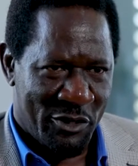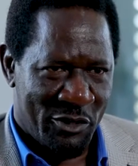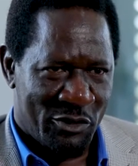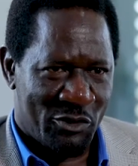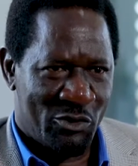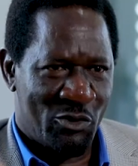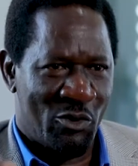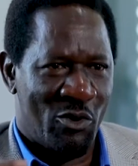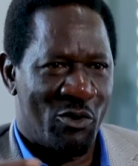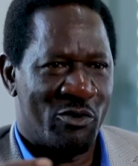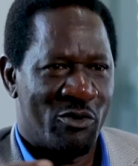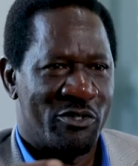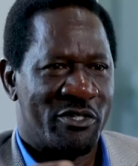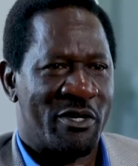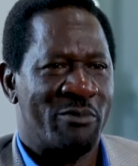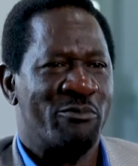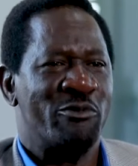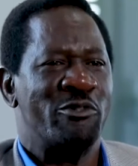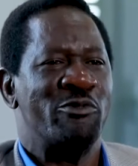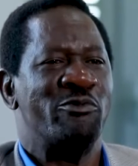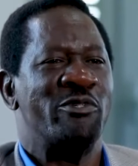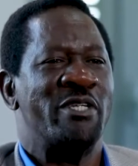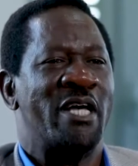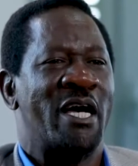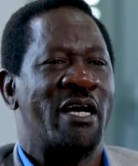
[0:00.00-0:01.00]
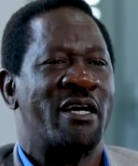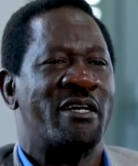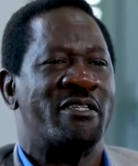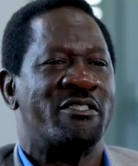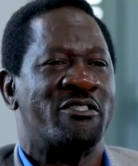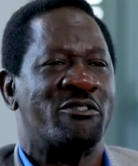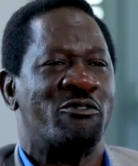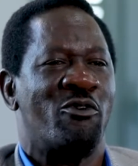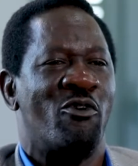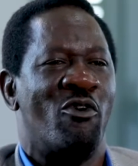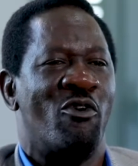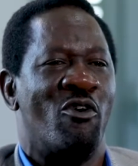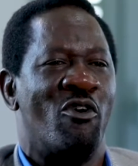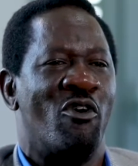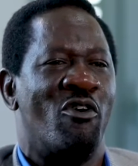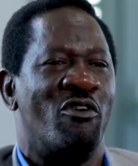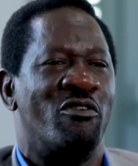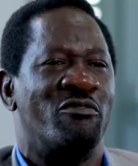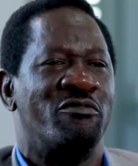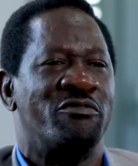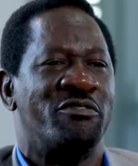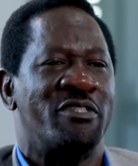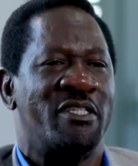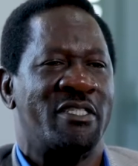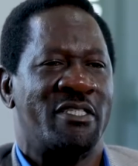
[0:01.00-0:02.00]
So somebody with a score
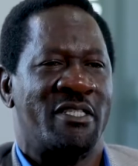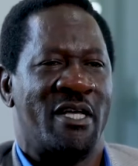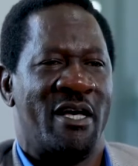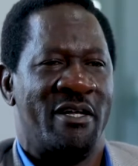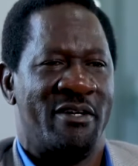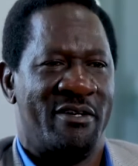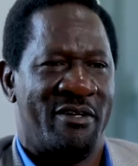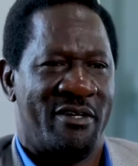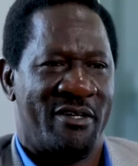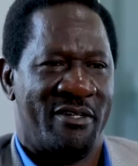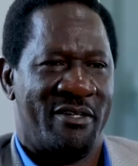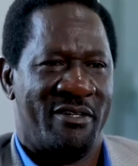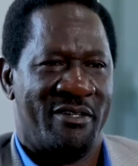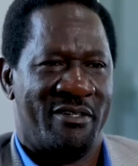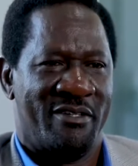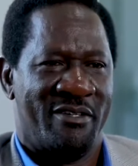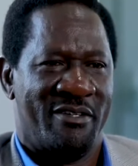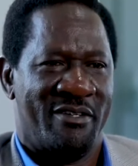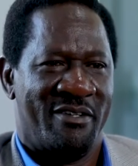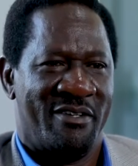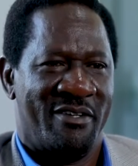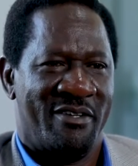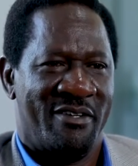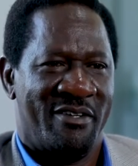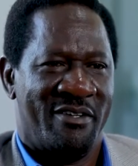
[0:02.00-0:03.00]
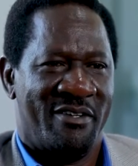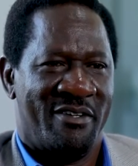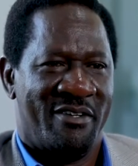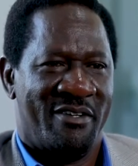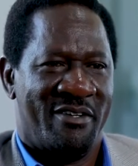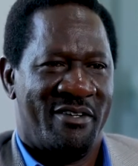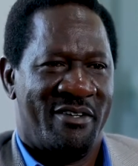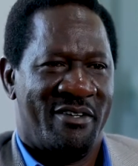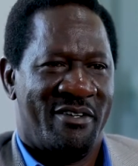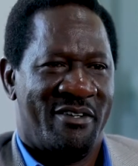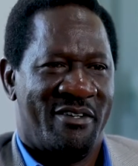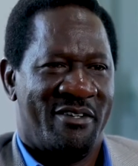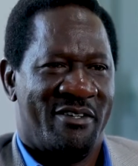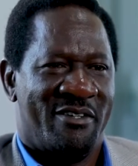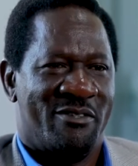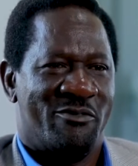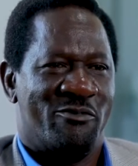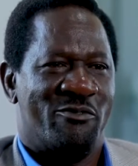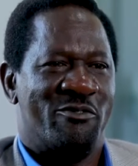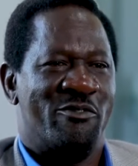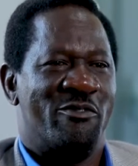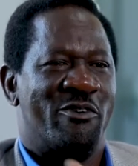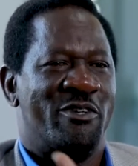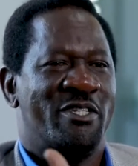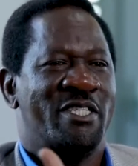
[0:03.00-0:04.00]
of 600
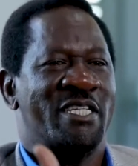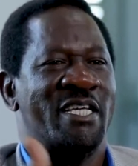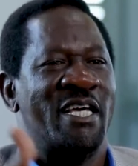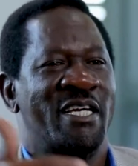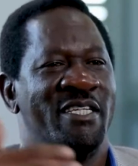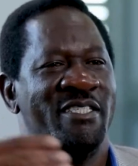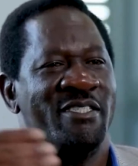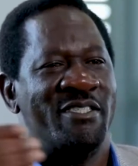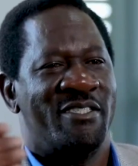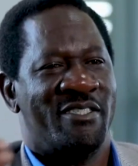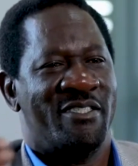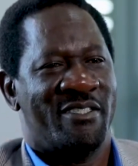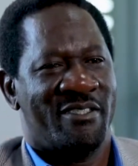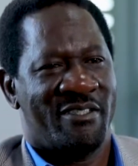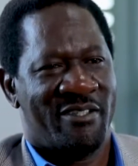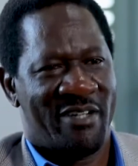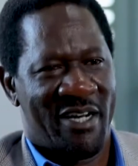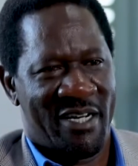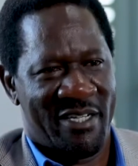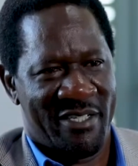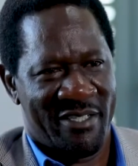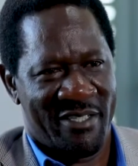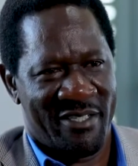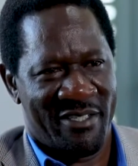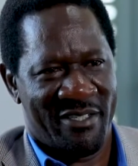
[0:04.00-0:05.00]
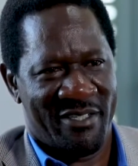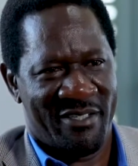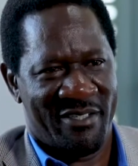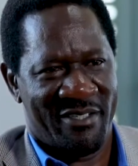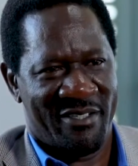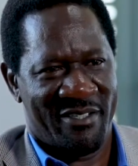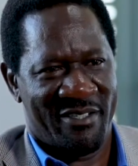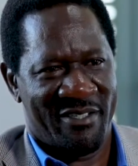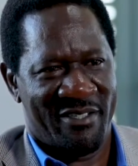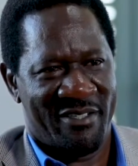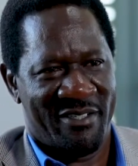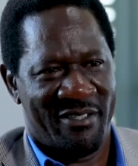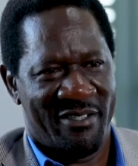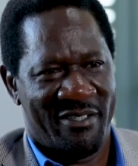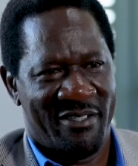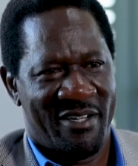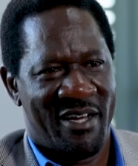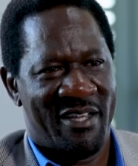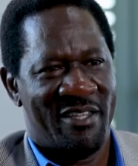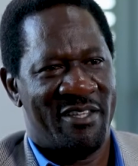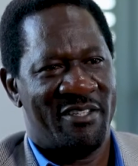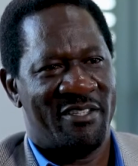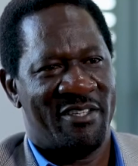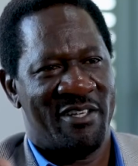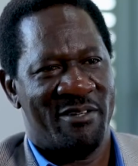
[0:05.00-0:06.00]
will not get credit
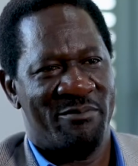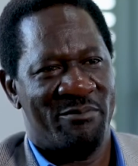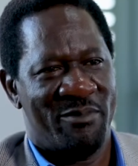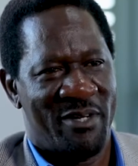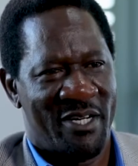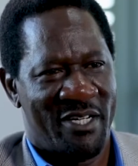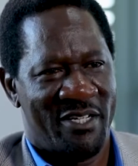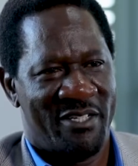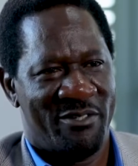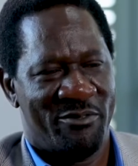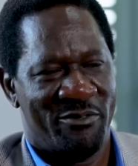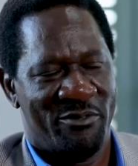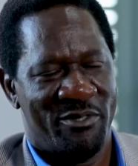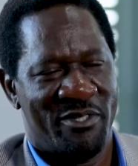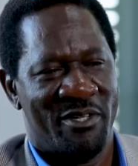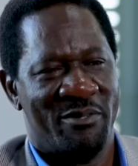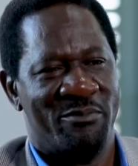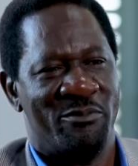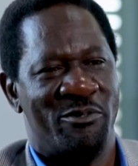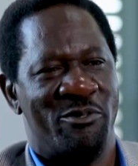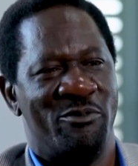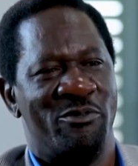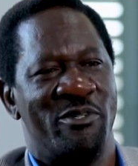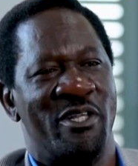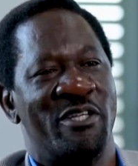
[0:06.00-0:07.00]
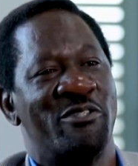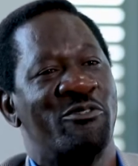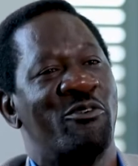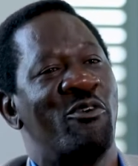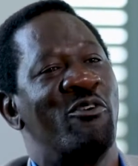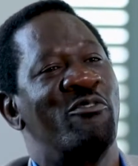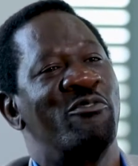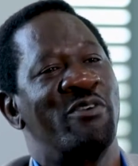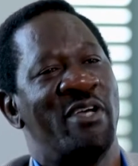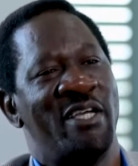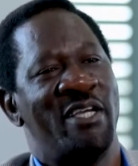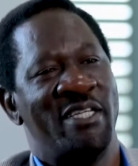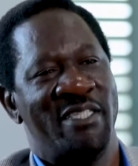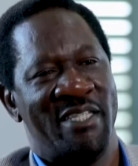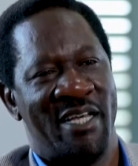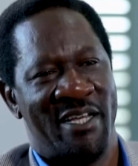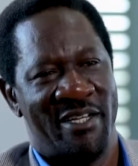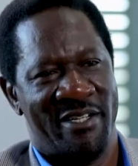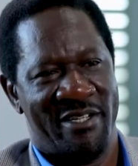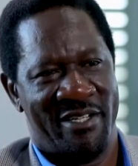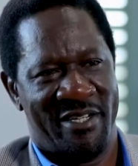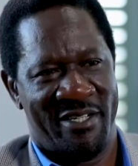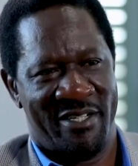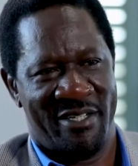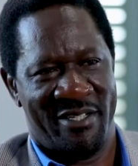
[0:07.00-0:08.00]
at the same rate with somebody with a score of
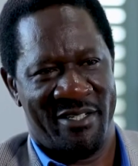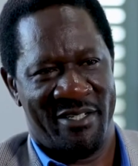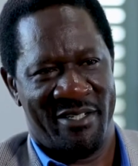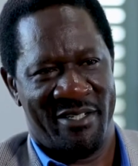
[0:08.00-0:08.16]
800.